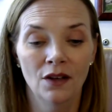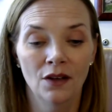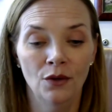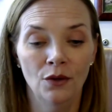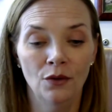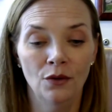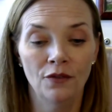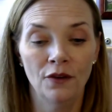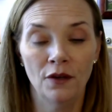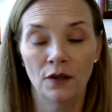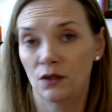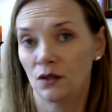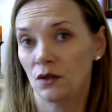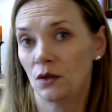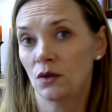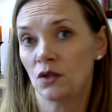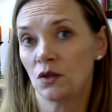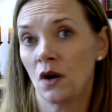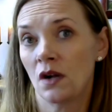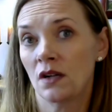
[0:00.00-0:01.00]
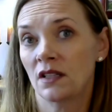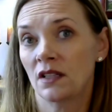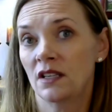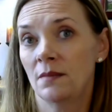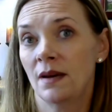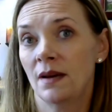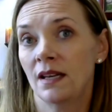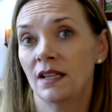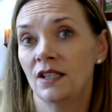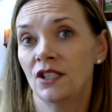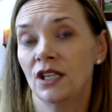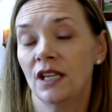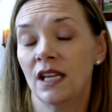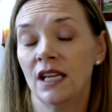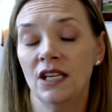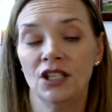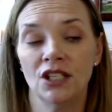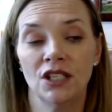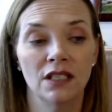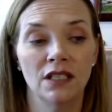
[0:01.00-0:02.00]
who felt so strongly about
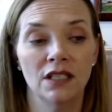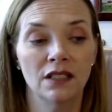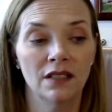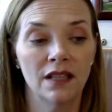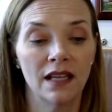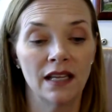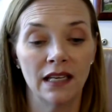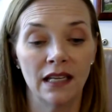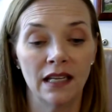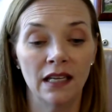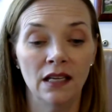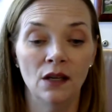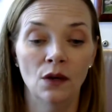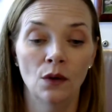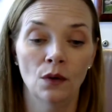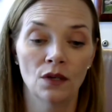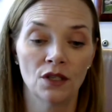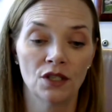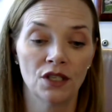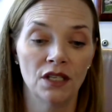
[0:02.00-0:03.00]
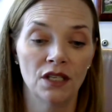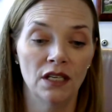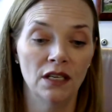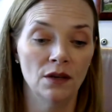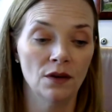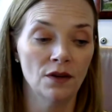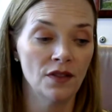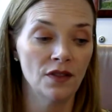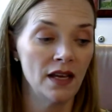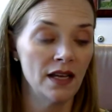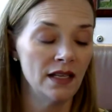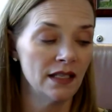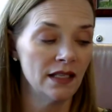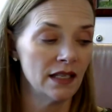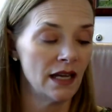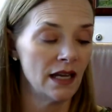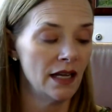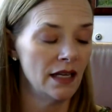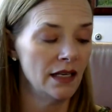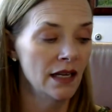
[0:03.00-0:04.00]
education that he or she or they
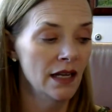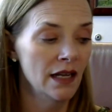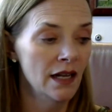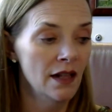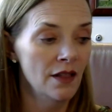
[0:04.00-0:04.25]
said,